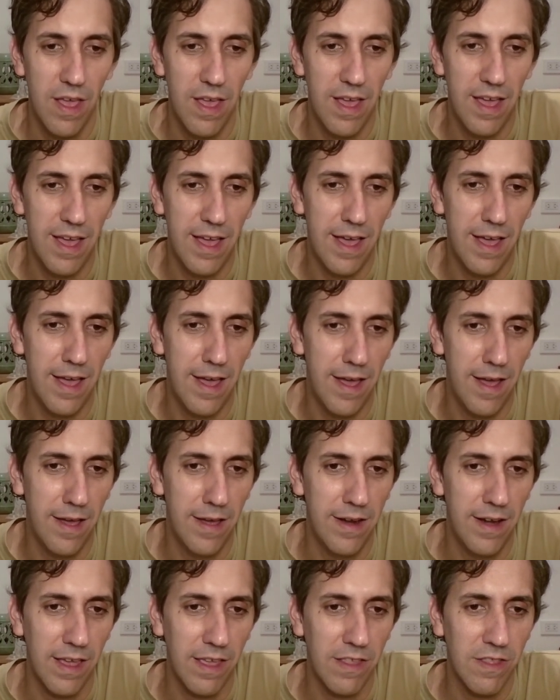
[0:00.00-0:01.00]

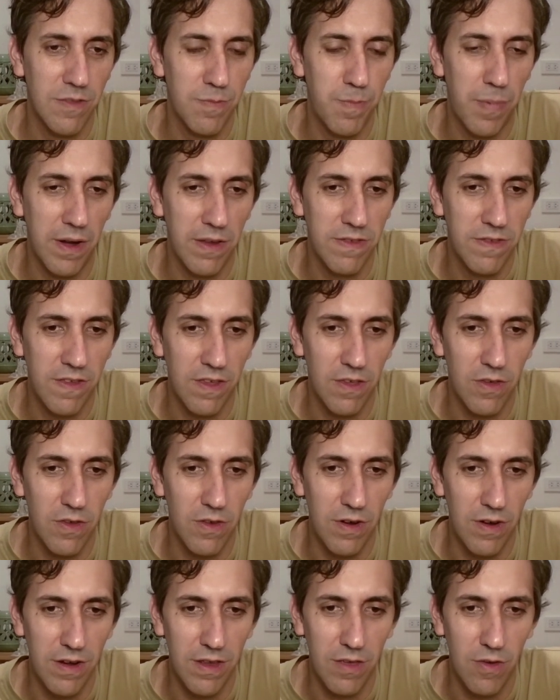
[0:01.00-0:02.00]
like it's
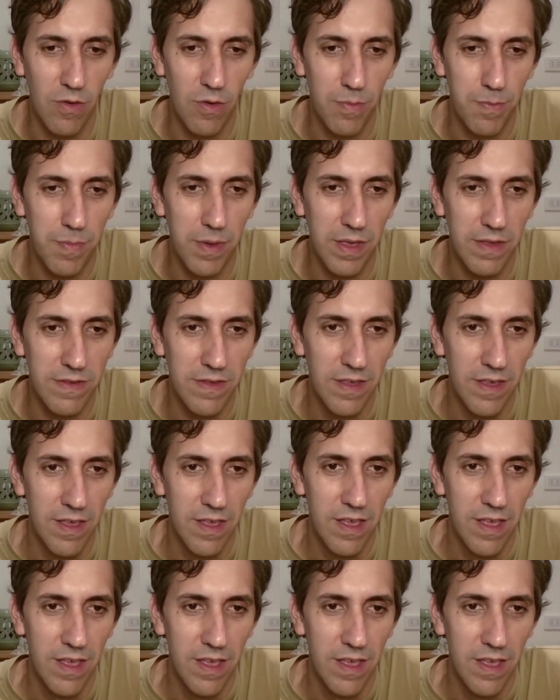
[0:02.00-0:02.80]
particularly good piece.